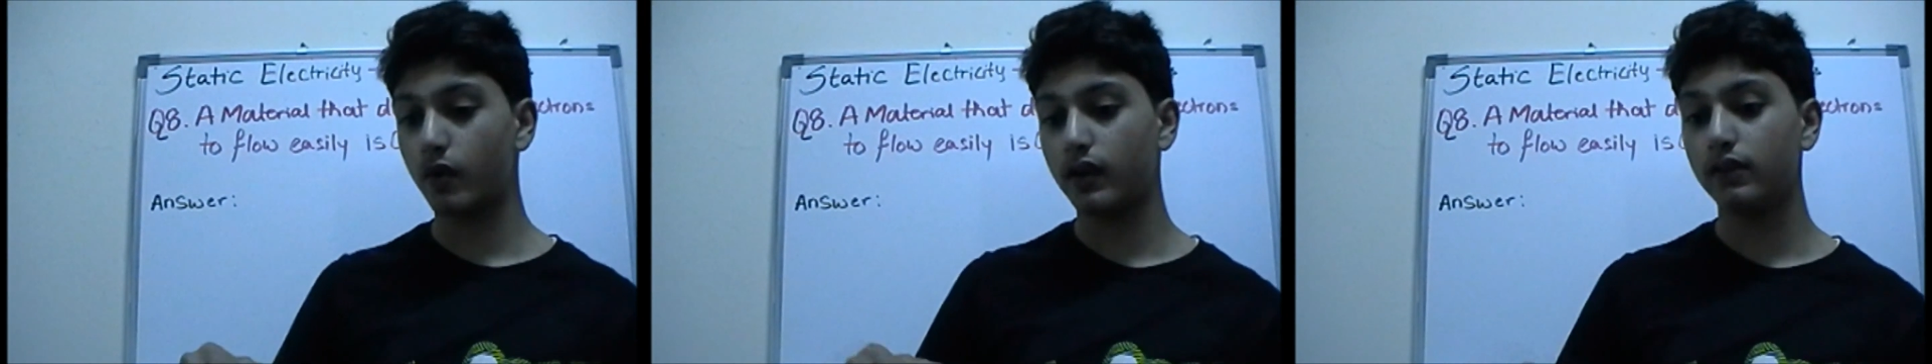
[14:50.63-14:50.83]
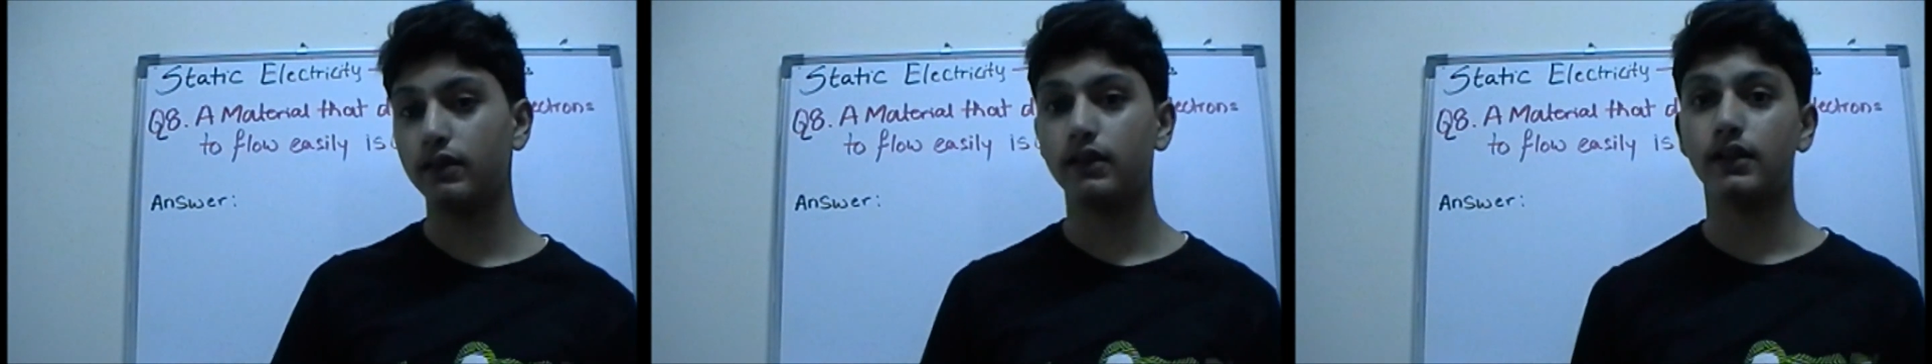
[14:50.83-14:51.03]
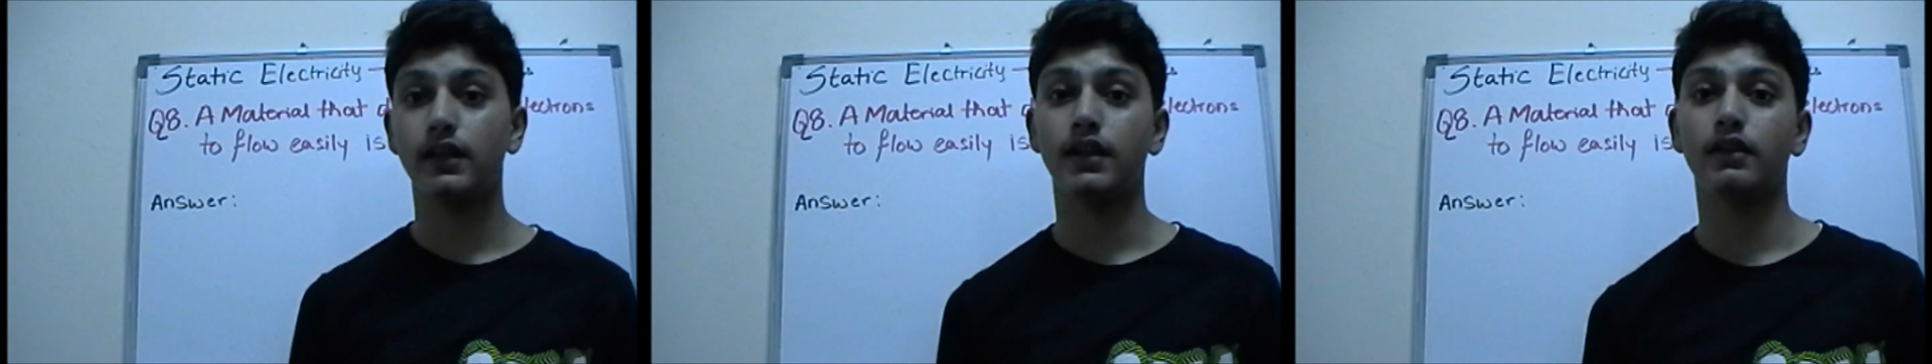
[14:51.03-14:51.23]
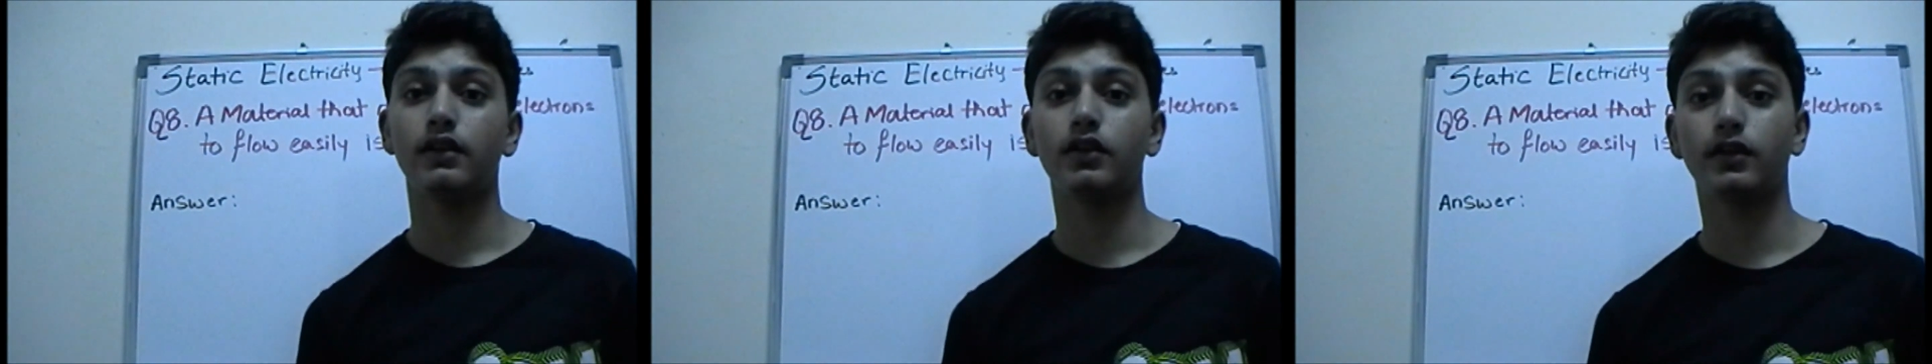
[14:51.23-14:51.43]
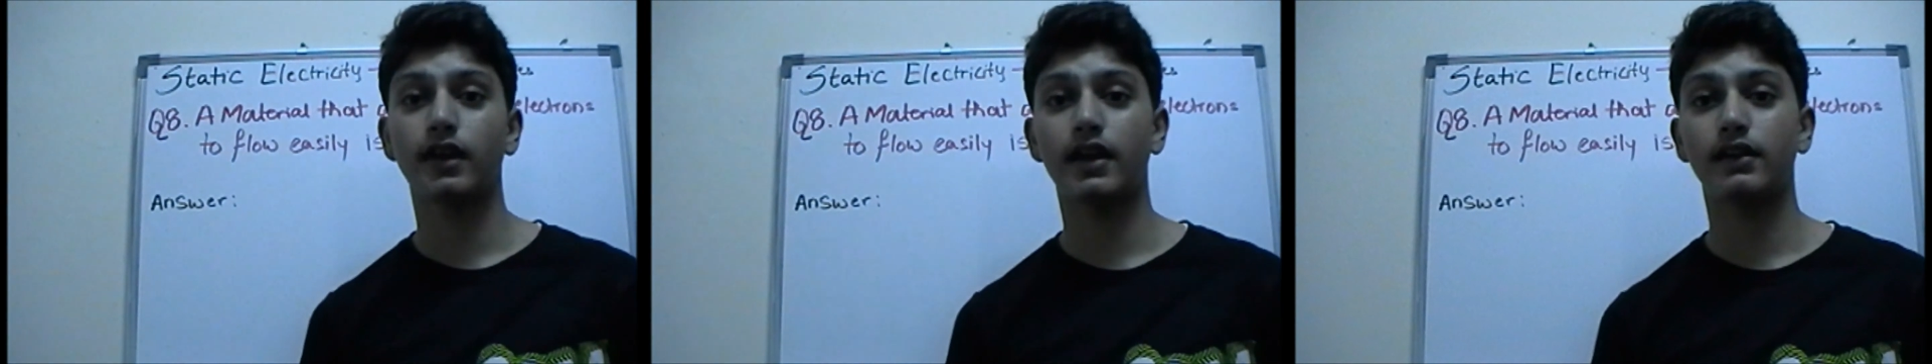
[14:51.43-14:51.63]
easily,
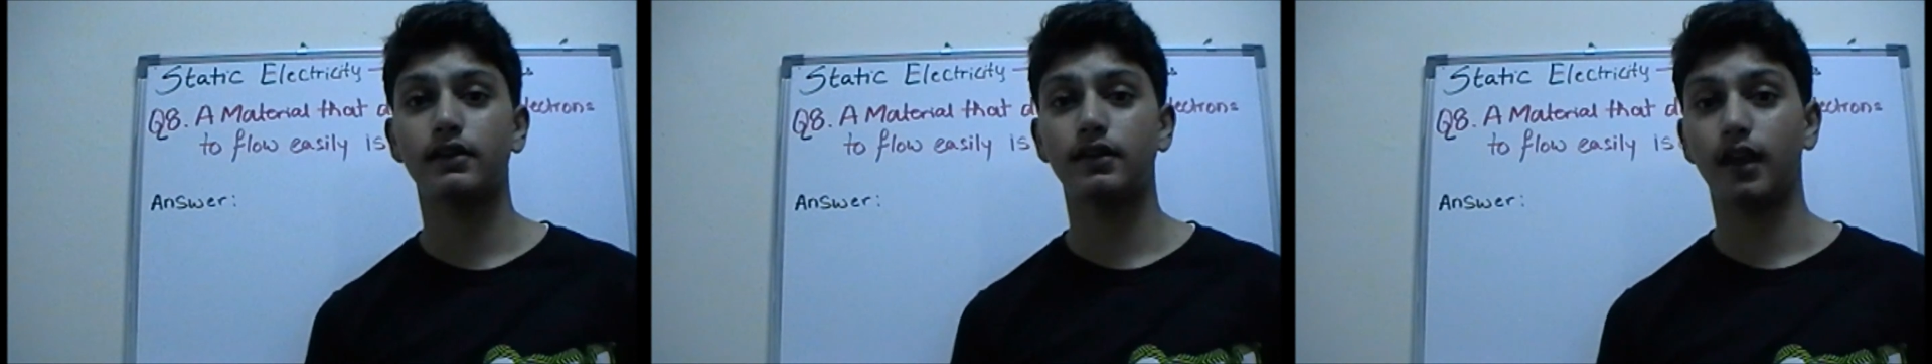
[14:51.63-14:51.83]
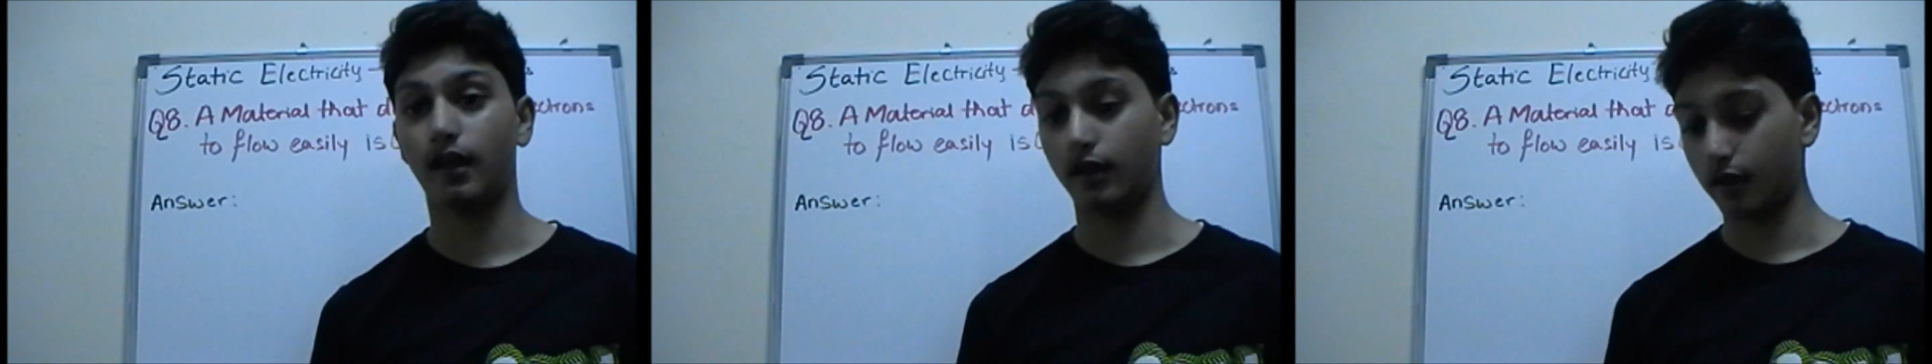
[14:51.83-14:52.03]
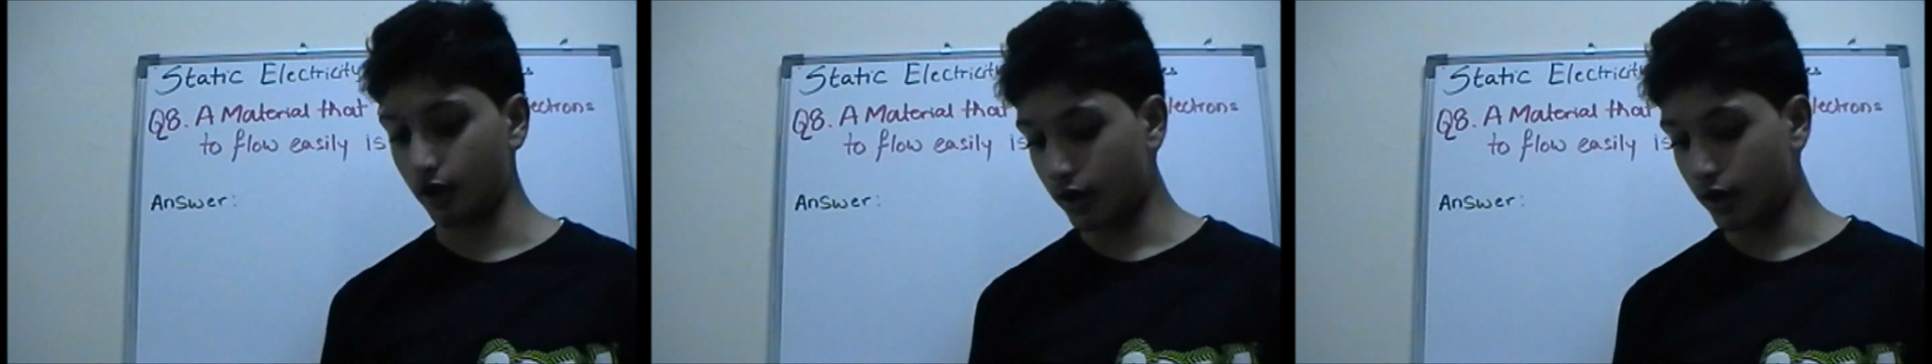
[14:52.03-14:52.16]
you can say.